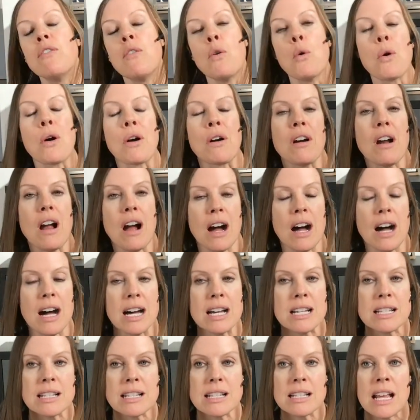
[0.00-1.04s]
for
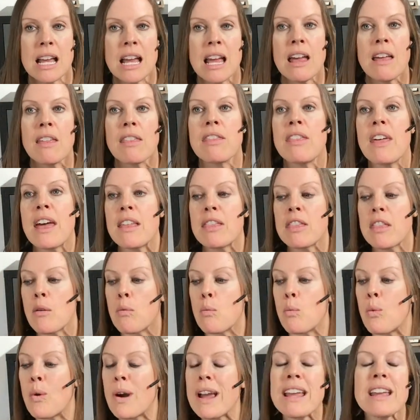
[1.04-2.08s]
us then the
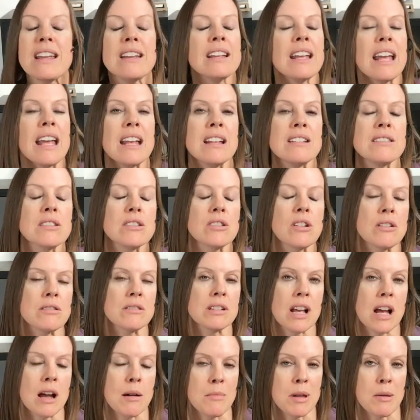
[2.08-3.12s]
weight gain
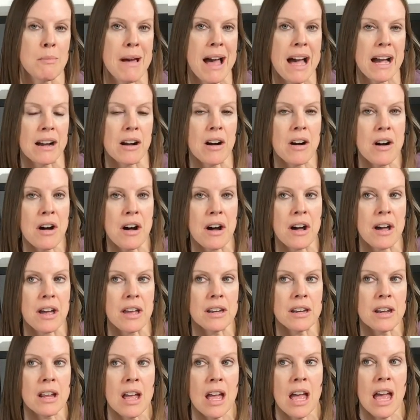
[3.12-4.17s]
starts coming back
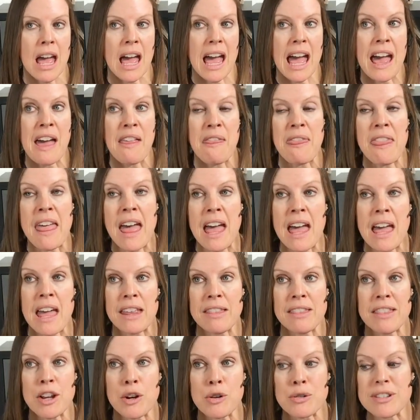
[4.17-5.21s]
on and
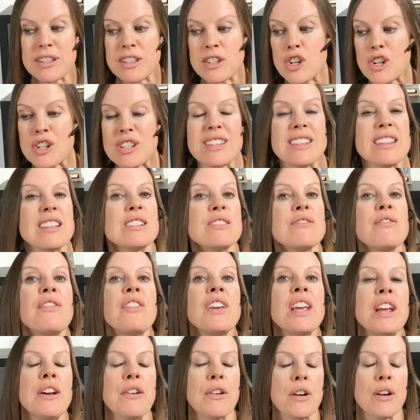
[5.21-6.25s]
then there's just this
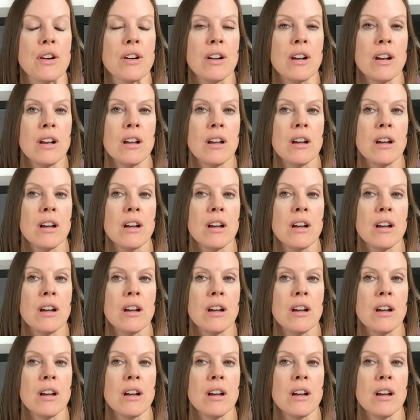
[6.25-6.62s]
fear